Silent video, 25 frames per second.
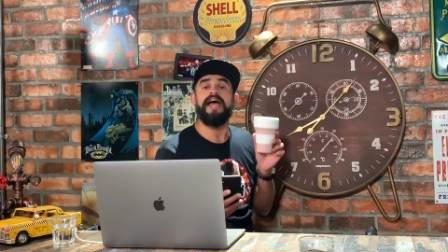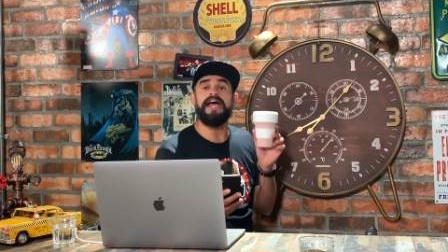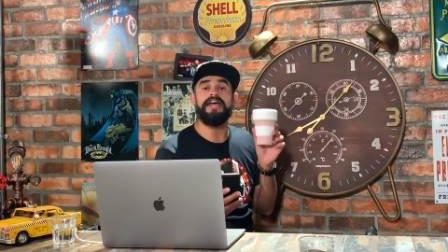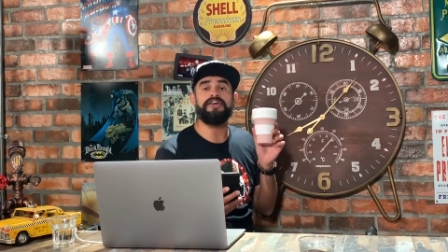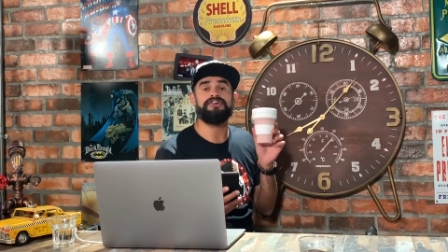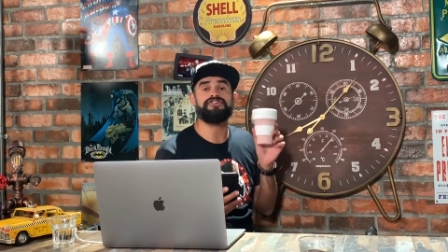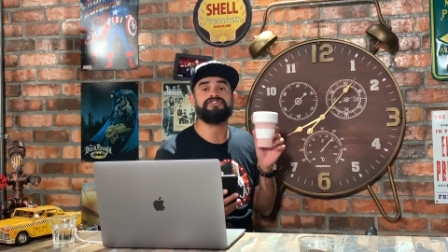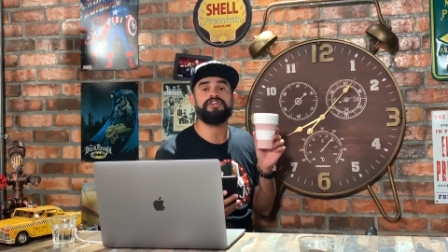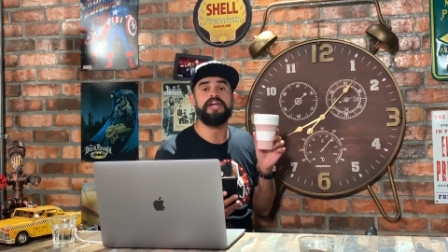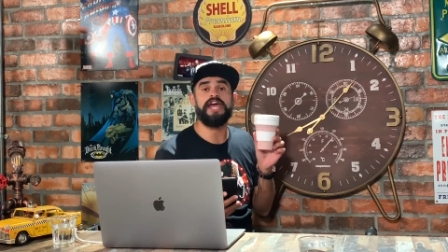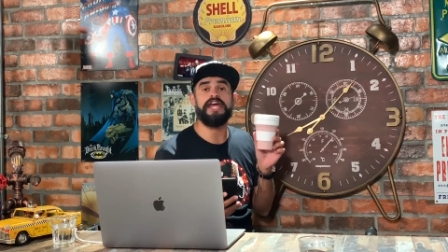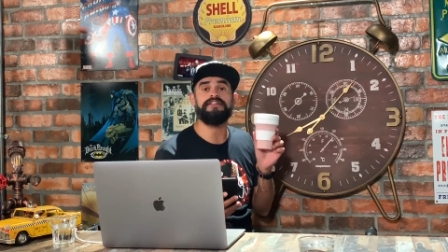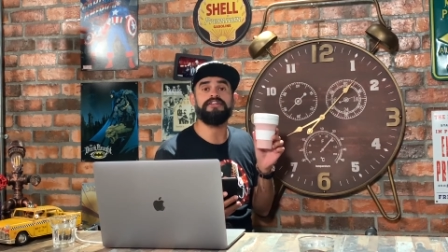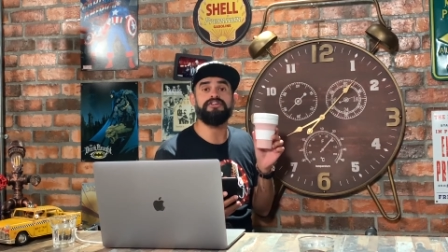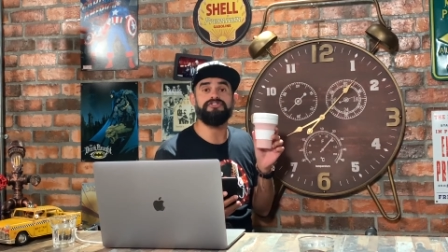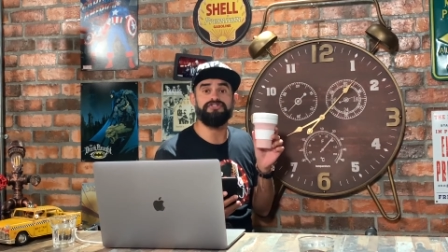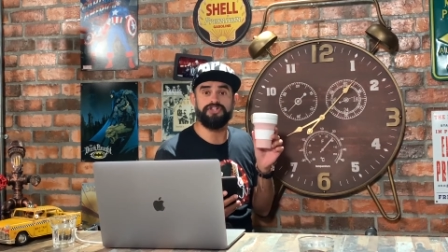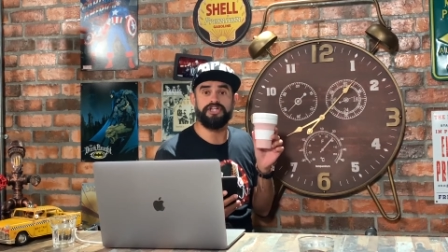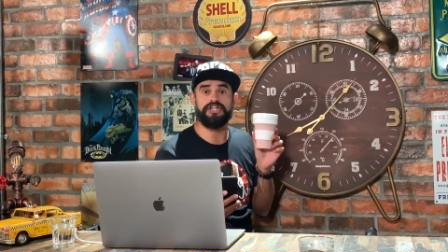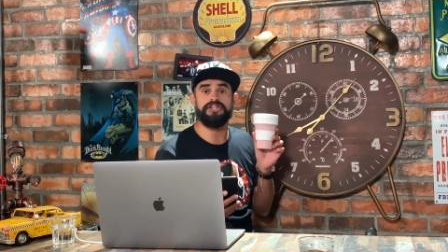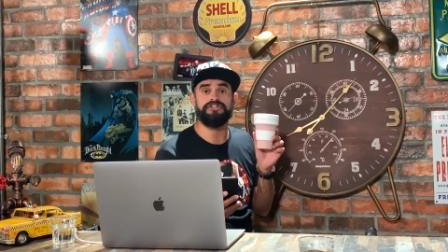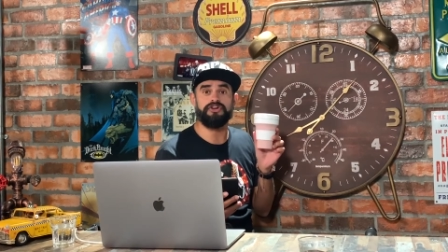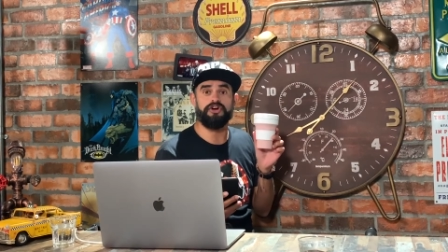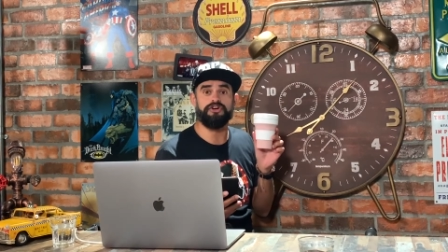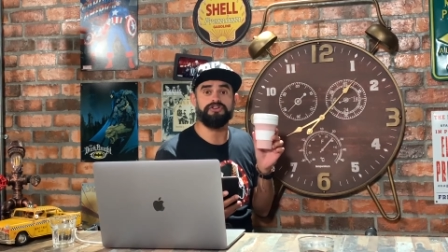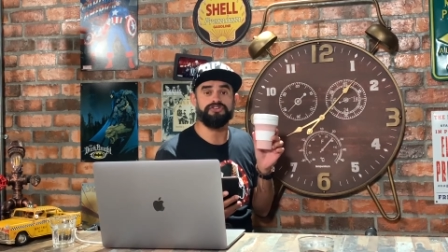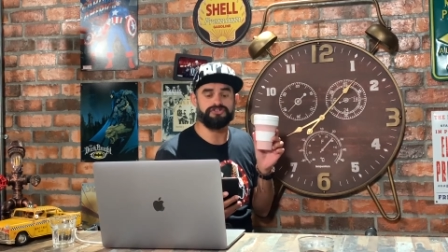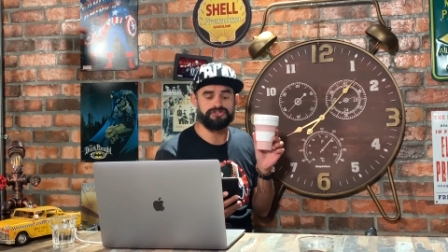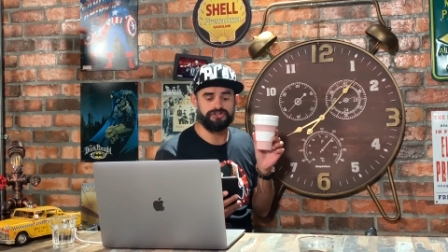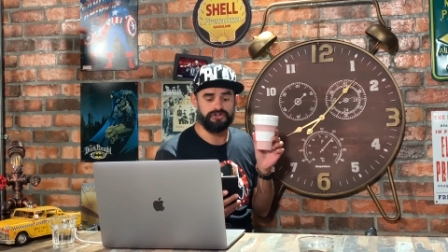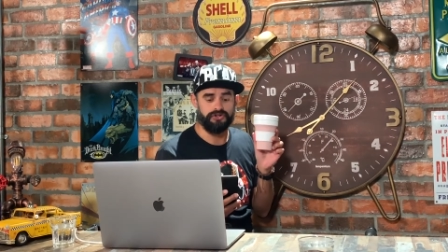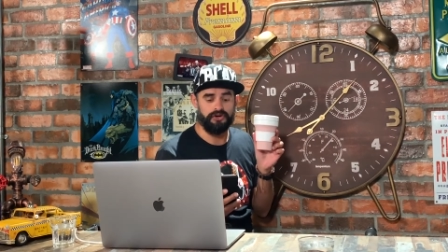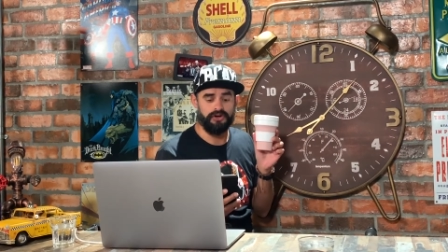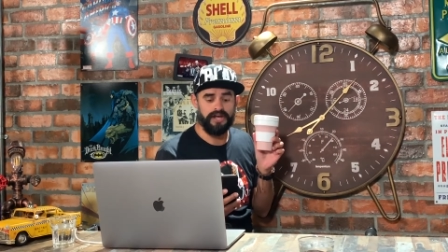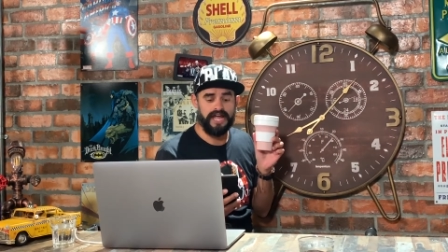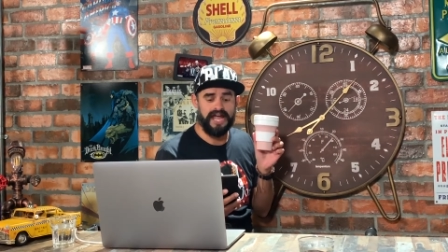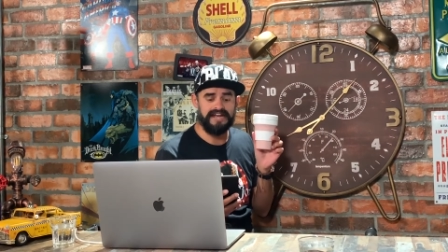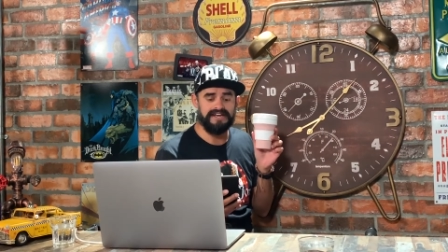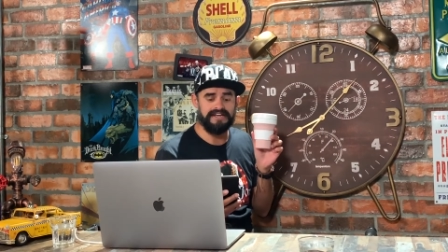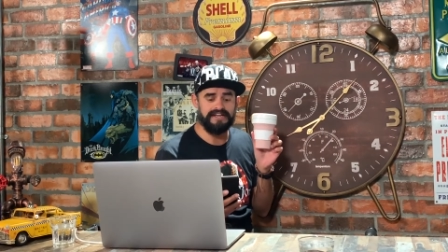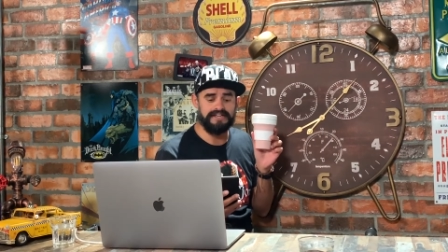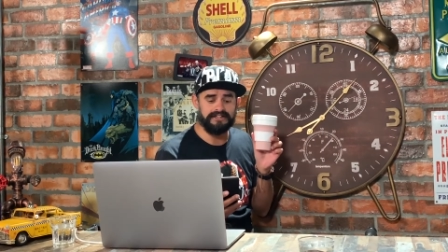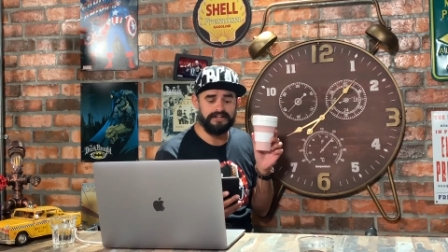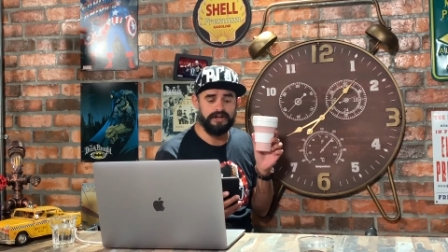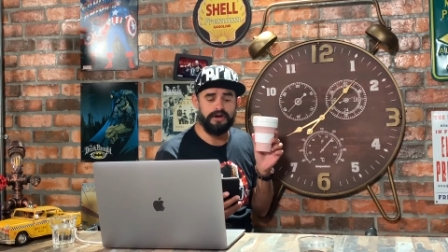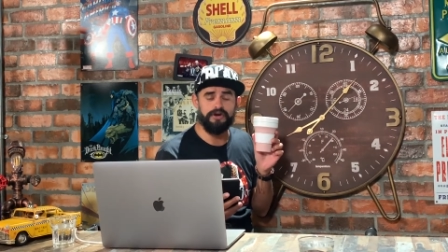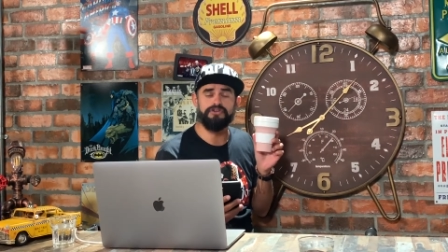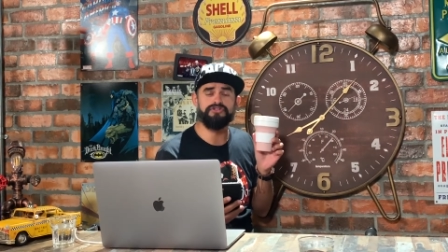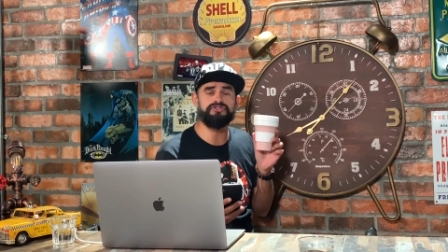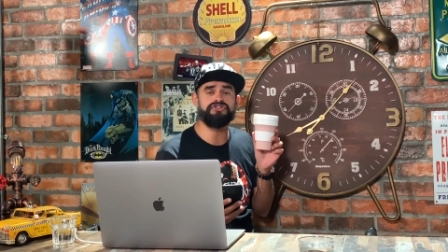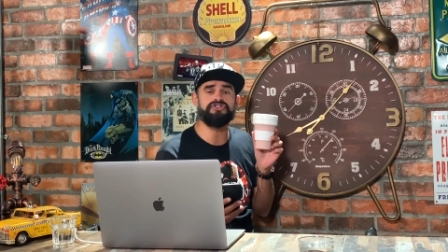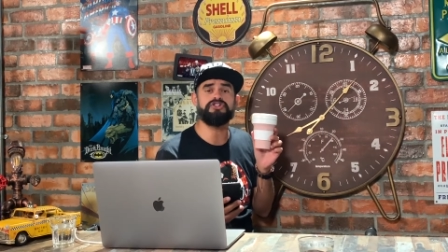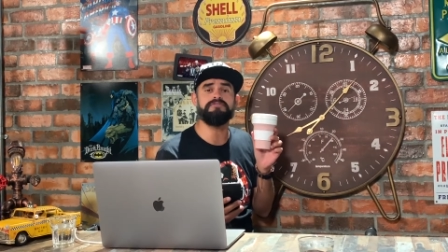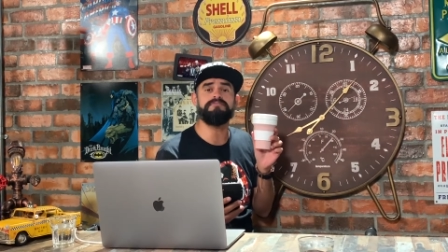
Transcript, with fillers: hashtag the Jiggee Jon Show. And it goes